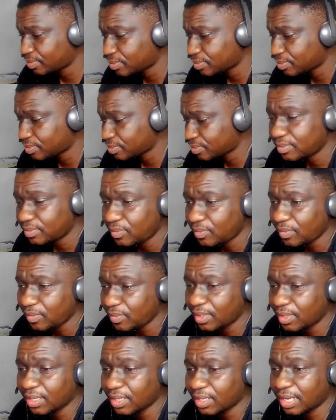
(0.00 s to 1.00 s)
yeah, by
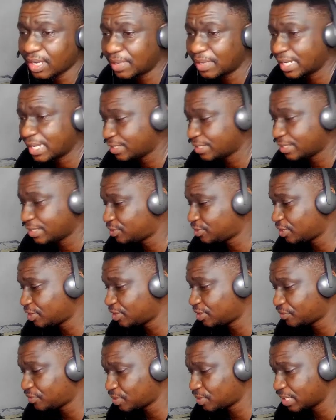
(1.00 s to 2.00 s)
Joyful Way.
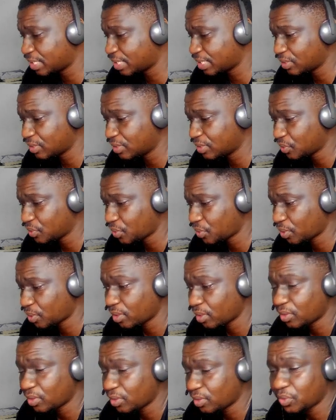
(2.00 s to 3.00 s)

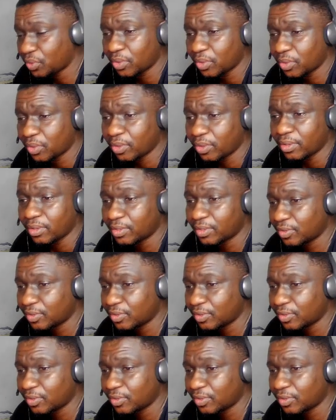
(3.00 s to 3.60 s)
Oh,